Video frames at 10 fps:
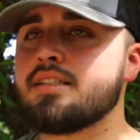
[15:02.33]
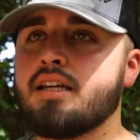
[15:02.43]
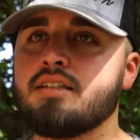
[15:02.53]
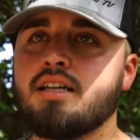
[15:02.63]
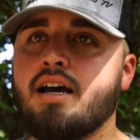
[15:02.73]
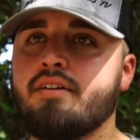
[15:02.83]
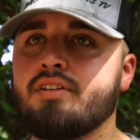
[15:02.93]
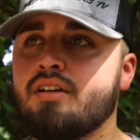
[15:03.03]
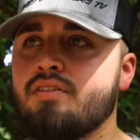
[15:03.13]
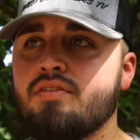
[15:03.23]
set it to have
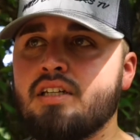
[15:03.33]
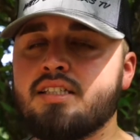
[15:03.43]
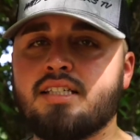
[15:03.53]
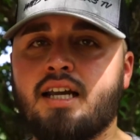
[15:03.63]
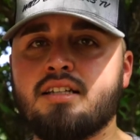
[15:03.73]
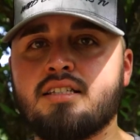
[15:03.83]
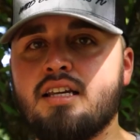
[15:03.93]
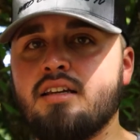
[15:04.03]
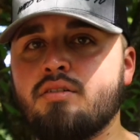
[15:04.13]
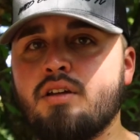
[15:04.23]
like 15 seconds
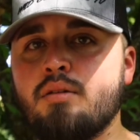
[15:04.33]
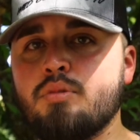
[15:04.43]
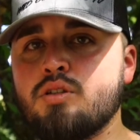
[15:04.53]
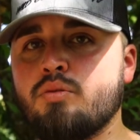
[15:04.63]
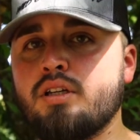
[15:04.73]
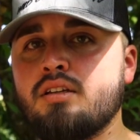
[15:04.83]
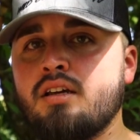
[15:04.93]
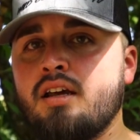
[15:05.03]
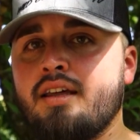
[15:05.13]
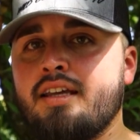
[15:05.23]
in between
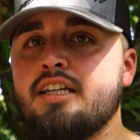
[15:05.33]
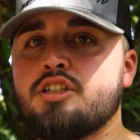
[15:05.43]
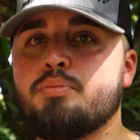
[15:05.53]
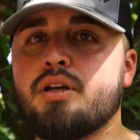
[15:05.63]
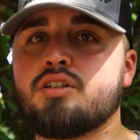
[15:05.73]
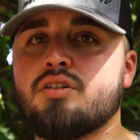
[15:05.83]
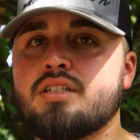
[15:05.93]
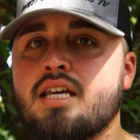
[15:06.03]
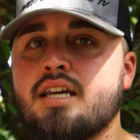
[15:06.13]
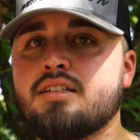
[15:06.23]
each picture
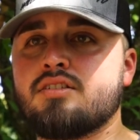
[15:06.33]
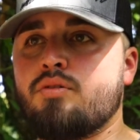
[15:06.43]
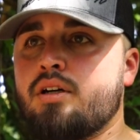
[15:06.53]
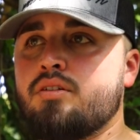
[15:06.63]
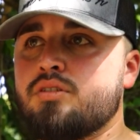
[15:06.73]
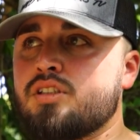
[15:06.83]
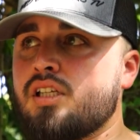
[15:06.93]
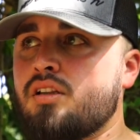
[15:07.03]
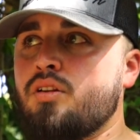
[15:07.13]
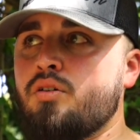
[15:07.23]
it takes, so I don't just
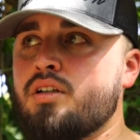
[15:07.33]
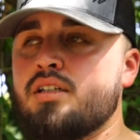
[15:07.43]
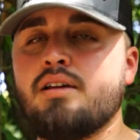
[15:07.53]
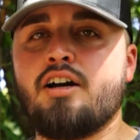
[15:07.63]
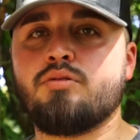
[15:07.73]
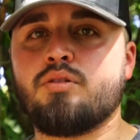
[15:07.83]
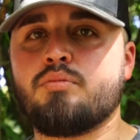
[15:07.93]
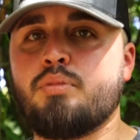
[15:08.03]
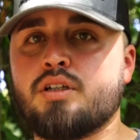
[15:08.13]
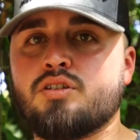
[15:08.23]
get loaded down
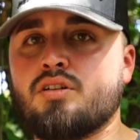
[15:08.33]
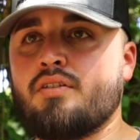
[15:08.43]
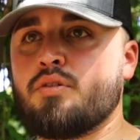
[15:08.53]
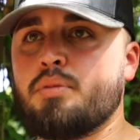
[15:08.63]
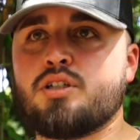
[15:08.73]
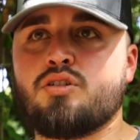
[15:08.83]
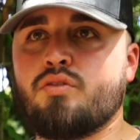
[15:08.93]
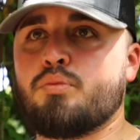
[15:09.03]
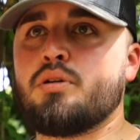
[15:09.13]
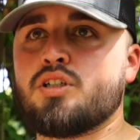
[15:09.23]
with picture after picture
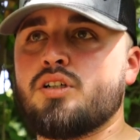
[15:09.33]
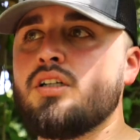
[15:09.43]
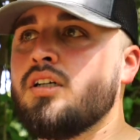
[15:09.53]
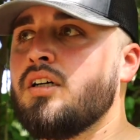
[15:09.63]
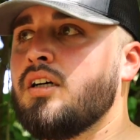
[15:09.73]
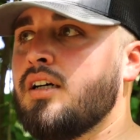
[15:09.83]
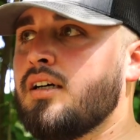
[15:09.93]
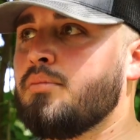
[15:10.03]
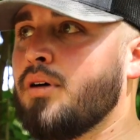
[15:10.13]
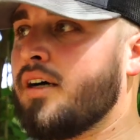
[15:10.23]
after picture.
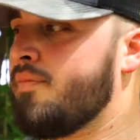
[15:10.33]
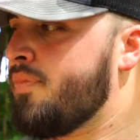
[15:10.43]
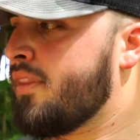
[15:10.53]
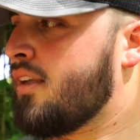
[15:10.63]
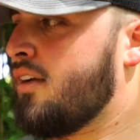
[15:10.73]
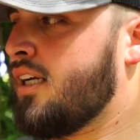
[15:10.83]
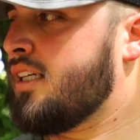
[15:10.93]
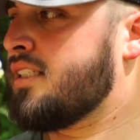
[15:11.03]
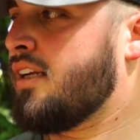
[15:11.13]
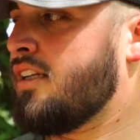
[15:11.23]
But like I
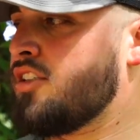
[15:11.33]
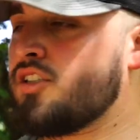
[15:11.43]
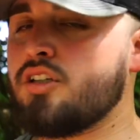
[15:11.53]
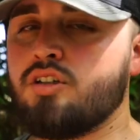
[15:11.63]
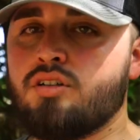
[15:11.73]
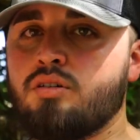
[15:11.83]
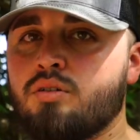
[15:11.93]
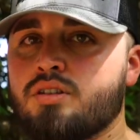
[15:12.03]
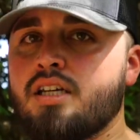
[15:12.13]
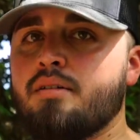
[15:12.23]
said, it's just a good
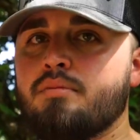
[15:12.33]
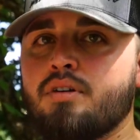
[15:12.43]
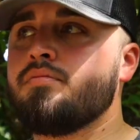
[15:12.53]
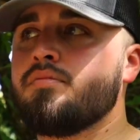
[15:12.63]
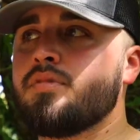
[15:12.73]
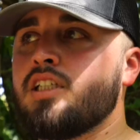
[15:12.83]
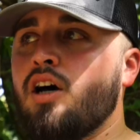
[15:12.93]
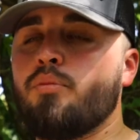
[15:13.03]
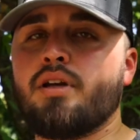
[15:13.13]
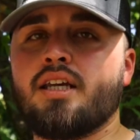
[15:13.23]
little tip to
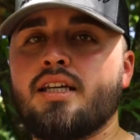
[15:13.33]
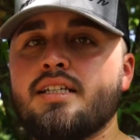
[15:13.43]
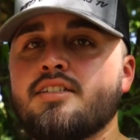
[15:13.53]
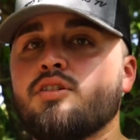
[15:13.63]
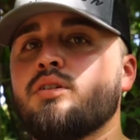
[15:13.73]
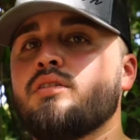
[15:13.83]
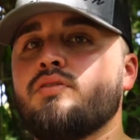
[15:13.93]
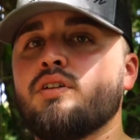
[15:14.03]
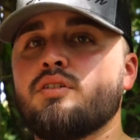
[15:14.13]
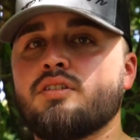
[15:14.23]
help make it easier in the
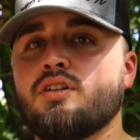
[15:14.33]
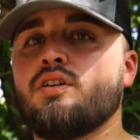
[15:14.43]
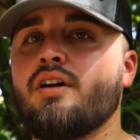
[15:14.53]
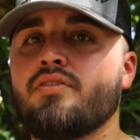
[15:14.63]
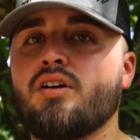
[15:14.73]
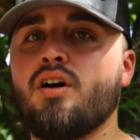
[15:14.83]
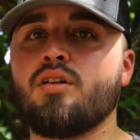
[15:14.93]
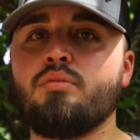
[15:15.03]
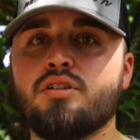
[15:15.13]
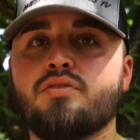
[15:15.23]
field, so you don't have to haul
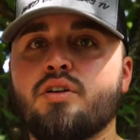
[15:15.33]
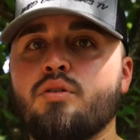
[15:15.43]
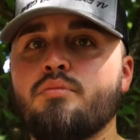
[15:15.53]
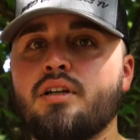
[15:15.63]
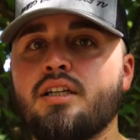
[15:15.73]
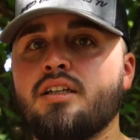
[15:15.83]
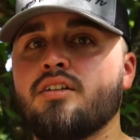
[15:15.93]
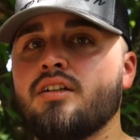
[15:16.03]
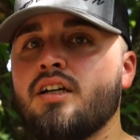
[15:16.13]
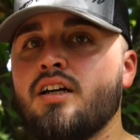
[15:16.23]
a bunch of equipment in
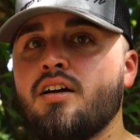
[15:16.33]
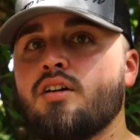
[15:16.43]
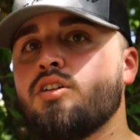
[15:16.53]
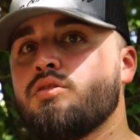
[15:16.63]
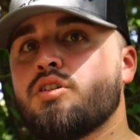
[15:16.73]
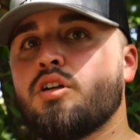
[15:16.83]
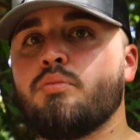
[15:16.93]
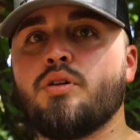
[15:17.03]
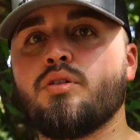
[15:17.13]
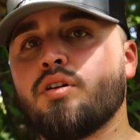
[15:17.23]
here, use your
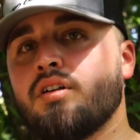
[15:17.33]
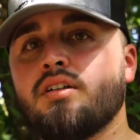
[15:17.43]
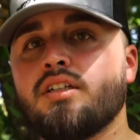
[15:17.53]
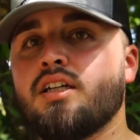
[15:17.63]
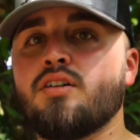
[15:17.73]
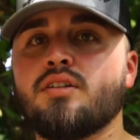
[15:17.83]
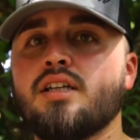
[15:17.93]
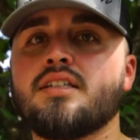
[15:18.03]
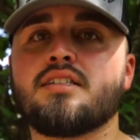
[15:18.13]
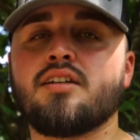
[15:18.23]
computer, get it all
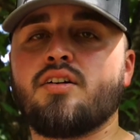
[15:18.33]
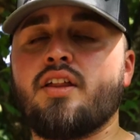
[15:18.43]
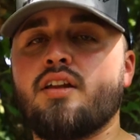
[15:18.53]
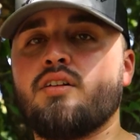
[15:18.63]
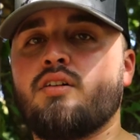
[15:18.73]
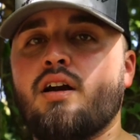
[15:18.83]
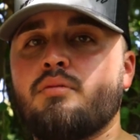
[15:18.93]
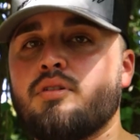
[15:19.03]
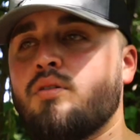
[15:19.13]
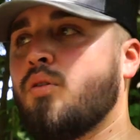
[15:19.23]
dusty and all that other
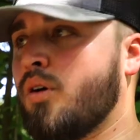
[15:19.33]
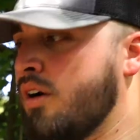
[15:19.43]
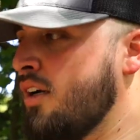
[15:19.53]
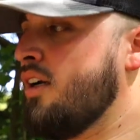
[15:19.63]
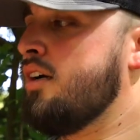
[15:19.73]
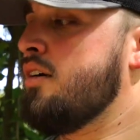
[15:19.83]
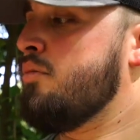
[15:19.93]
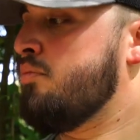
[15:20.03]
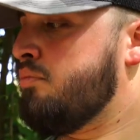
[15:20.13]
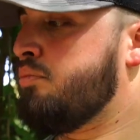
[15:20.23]
crap, or
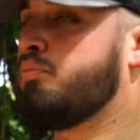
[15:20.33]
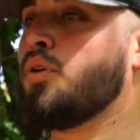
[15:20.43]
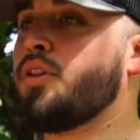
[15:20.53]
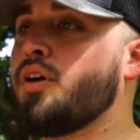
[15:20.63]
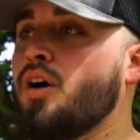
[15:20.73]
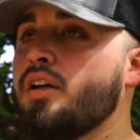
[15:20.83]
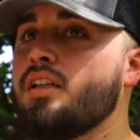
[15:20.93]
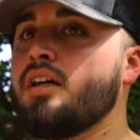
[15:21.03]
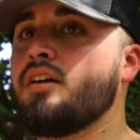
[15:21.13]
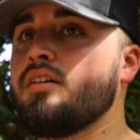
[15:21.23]
put the card
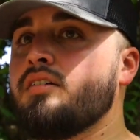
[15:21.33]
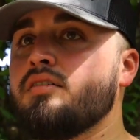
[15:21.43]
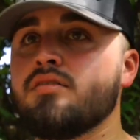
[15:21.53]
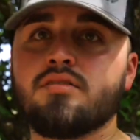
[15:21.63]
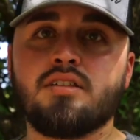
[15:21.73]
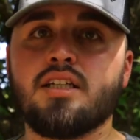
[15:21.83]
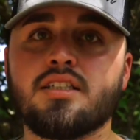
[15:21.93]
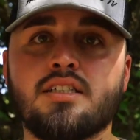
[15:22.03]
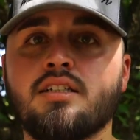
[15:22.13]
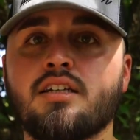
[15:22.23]
in there, get
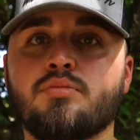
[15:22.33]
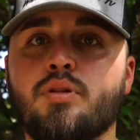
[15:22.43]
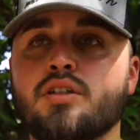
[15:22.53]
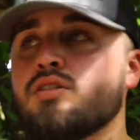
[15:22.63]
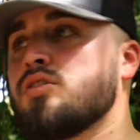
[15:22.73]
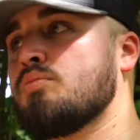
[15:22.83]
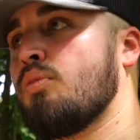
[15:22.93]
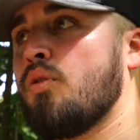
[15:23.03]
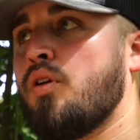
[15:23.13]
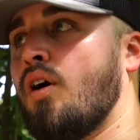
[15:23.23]
it to take some pictures,
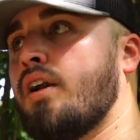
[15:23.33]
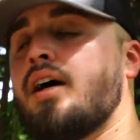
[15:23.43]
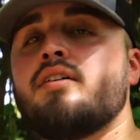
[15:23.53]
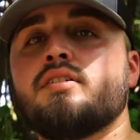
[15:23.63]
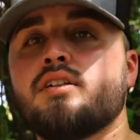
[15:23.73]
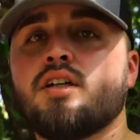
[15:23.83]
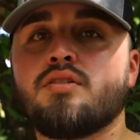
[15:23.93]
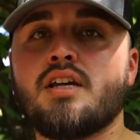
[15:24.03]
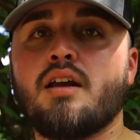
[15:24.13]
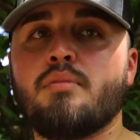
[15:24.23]
pull the card out, go
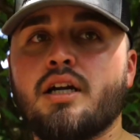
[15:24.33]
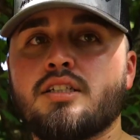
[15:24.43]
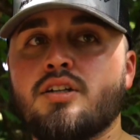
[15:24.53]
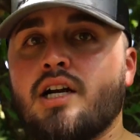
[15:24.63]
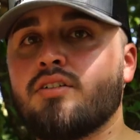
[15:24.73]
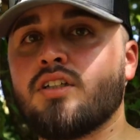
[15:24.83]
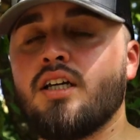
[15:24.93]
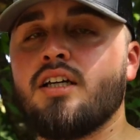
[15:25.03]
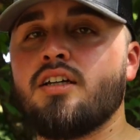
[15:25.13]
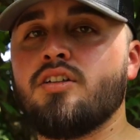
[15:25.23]
take it back to your house.
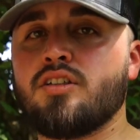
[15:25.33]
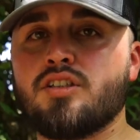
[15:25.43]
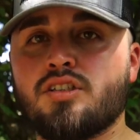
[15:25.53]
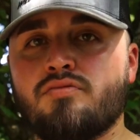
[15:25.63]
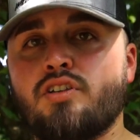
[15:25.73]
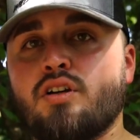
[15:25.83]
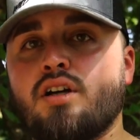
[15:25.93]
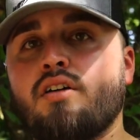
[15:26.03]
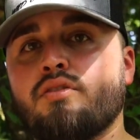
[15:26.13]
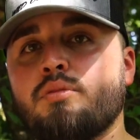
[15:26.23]
You can just figure
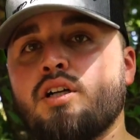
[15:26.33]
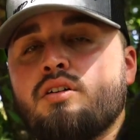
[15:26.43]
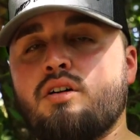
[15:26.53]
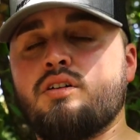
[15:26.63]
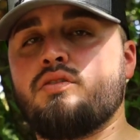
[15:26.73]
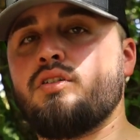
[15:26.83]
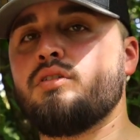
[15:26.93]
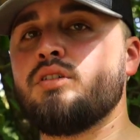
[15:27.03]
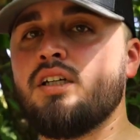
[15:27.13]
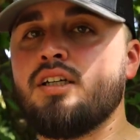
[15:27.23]
it out from here on your phone.